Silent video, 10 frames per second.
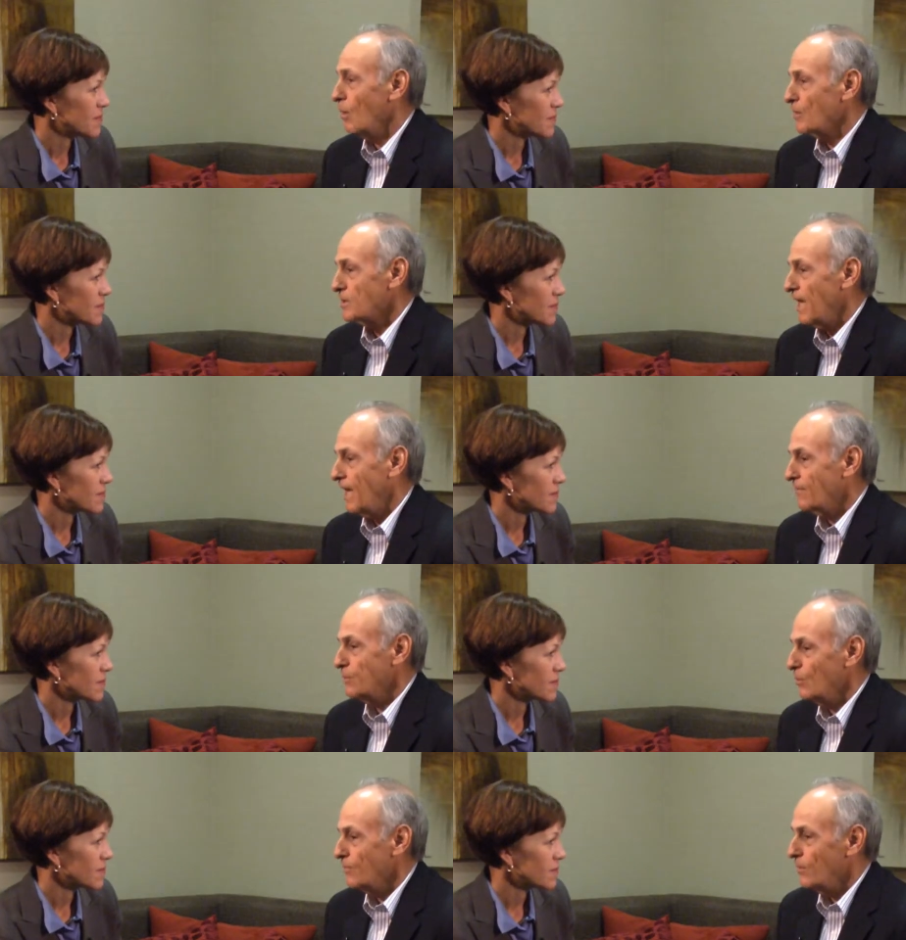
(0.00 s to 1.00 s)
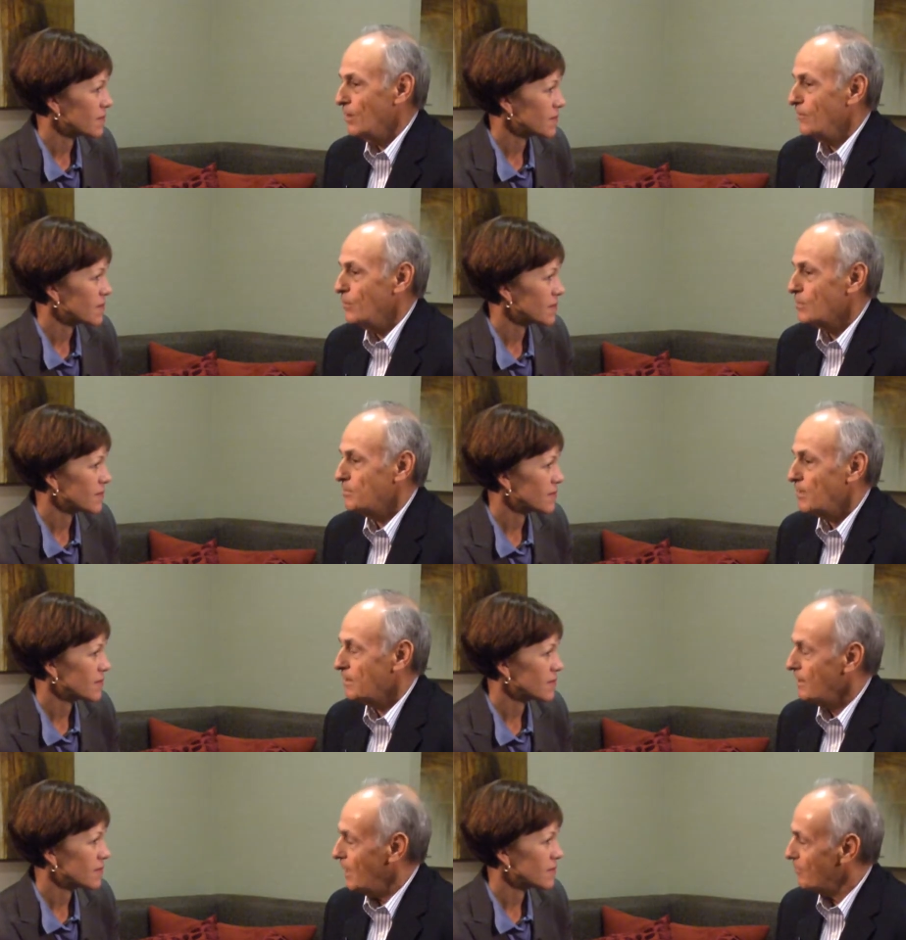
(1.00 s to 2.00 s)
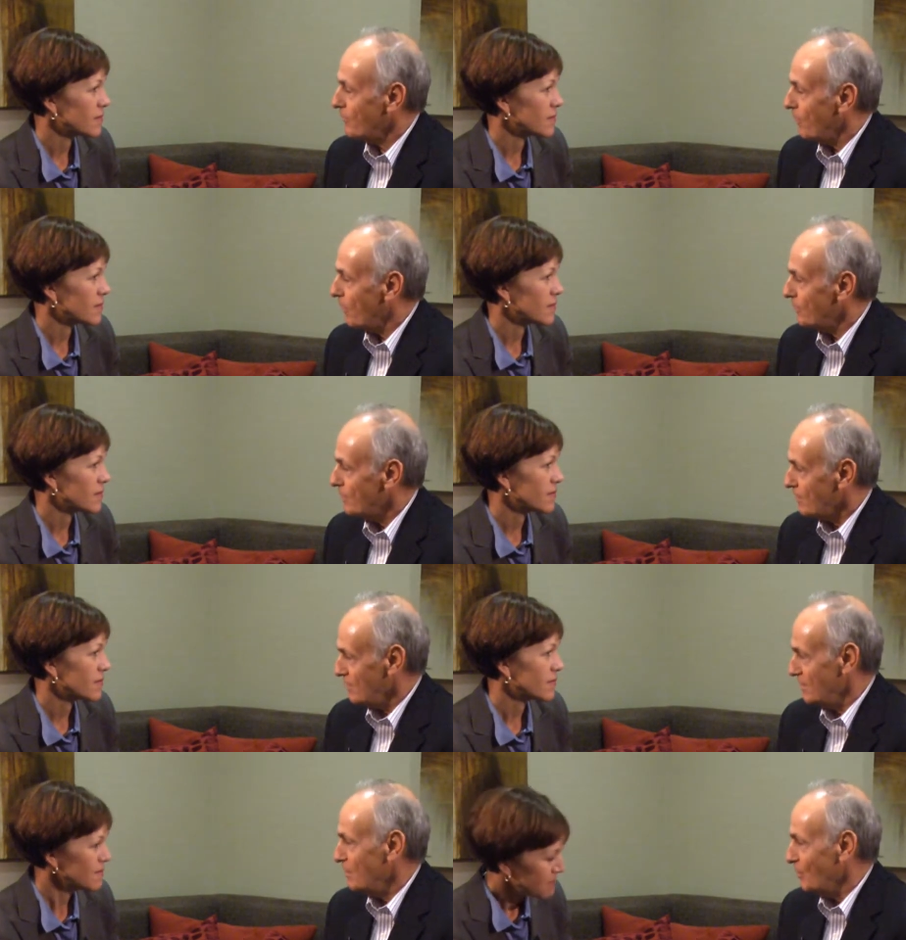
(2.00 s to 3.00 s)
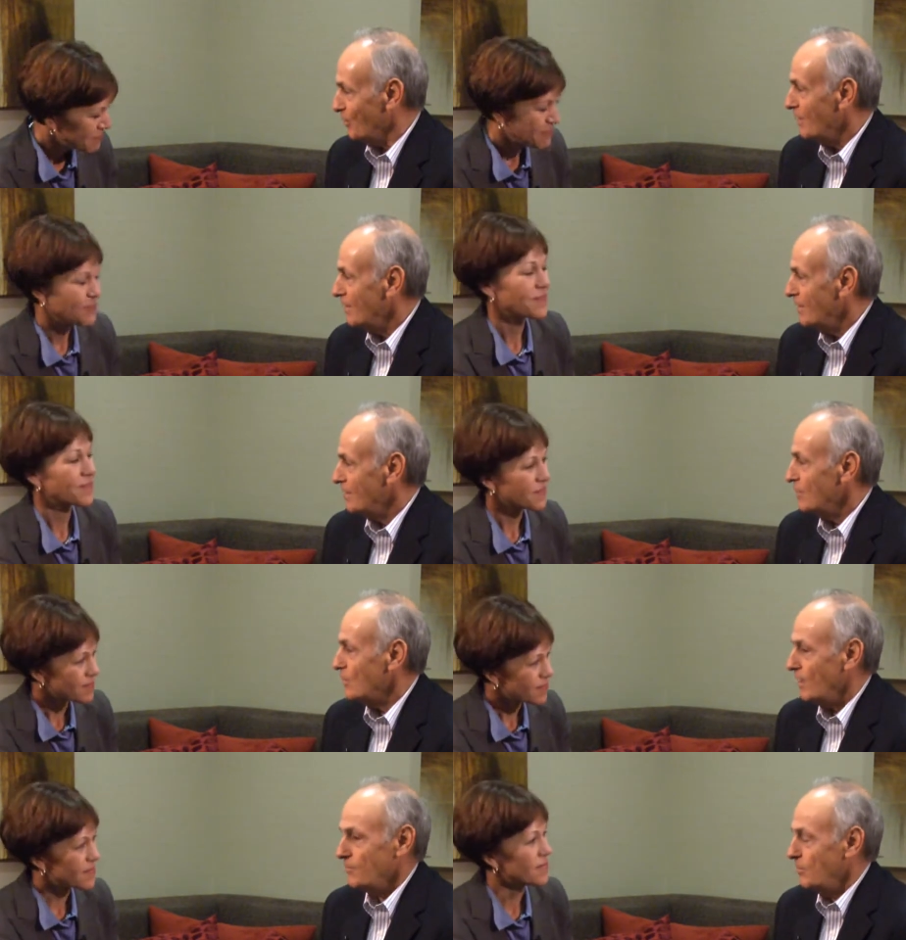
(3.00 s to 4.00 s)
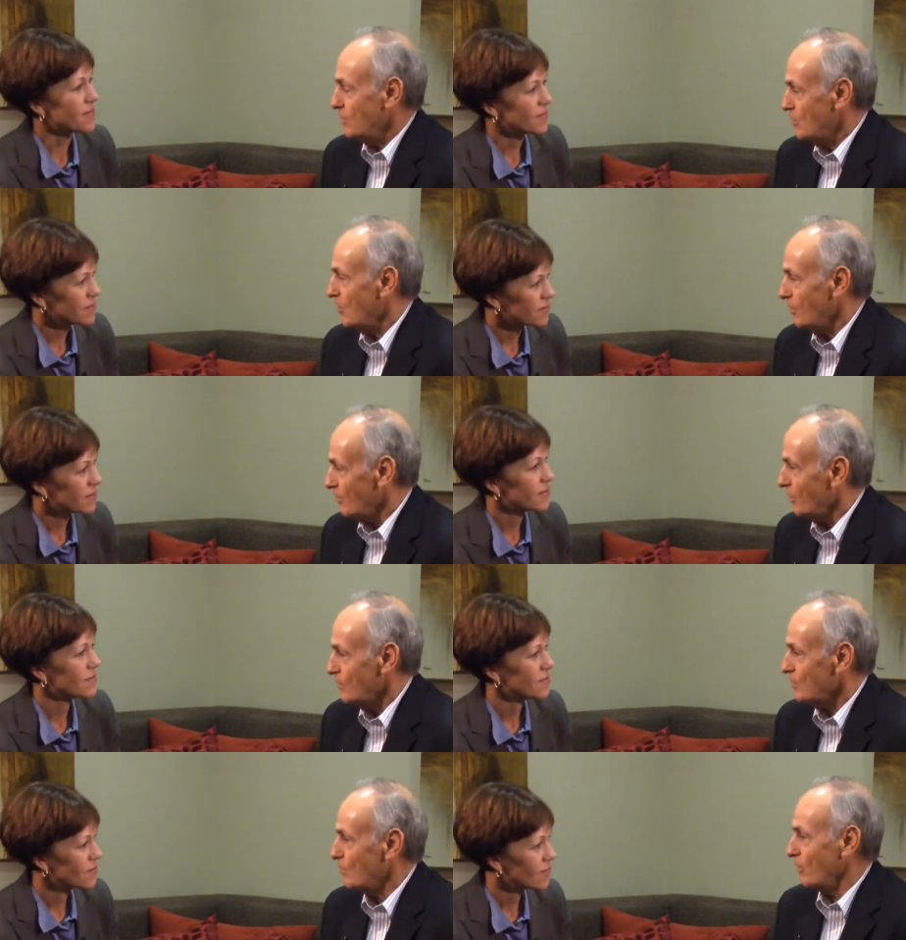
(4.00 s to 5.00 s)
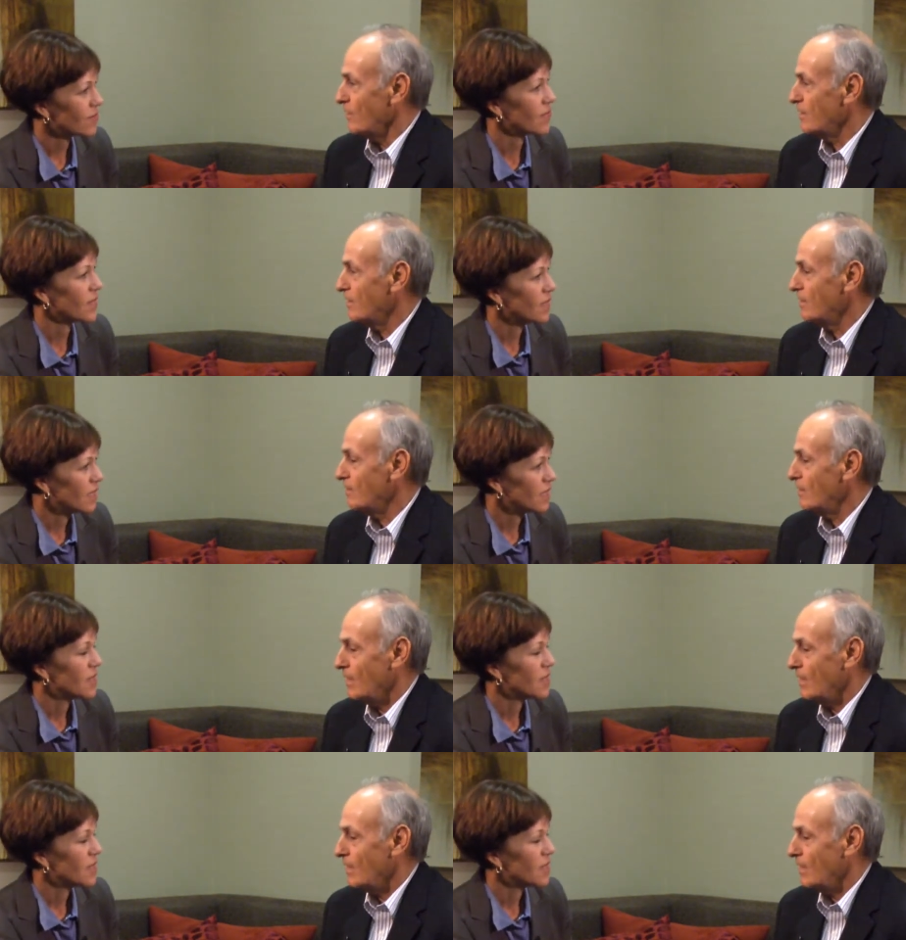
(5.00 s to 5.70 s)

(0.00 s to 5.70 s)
Speaker 1: almost have to, if you expect the game of golf to continue, that you have to be a cheerleader for the sport, and you